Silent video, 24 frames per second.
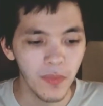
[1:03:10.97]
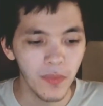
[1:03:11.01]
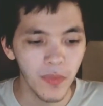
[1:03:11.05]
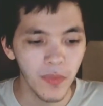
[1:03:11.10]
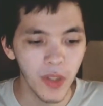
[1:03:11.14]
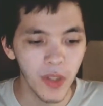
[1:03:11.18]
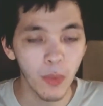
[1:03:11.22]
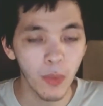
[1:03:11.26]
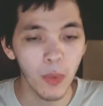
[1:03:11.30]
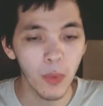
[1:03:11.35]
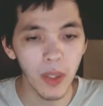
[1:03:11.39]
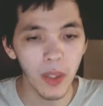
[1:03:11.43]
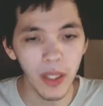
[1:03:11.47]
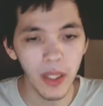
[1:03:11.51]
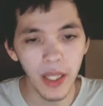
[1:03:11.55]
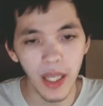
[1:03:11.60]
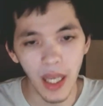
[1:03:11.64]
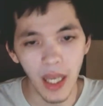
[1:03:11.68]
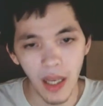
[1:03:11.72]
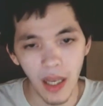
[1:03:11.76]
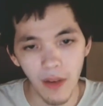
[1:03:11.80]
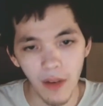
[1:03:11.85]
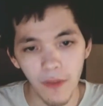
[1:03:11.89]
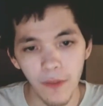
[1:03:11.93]
to
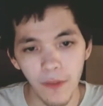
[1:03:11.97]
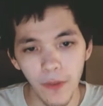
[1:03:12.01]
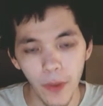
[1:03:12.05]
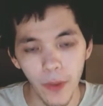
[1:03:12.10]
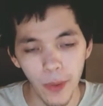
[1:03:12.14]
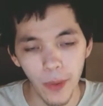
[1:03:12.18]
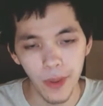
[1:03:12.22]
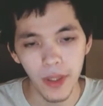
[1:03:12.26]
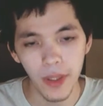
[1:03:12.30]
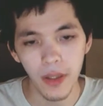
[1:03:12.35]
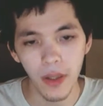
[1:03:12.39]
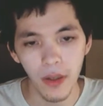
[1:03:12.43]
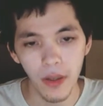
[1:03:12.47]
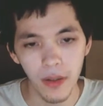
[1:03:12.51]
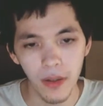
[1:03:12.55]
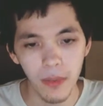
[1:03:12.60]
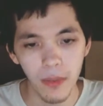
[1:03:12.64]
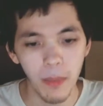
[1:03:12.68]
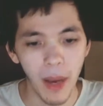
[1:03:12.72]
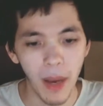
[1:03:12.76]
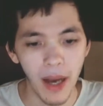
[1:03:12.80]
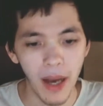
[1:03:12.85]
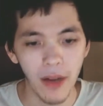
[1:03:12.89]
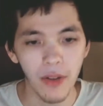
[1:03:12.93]
really enforce those
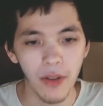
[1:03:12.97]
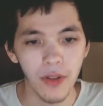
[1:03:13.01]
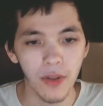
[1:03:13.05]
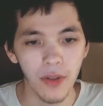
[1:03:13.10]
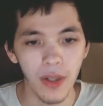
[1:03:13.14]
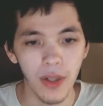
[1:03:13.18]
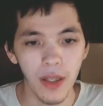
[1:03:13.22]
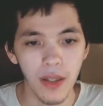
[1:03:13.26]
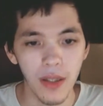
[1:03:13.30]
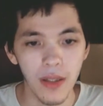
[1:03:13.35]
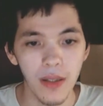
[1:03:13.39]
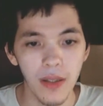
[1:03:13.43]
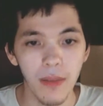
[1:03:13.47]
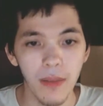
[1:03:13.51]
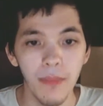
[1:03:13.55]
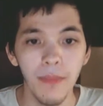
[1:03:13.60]
boundaries.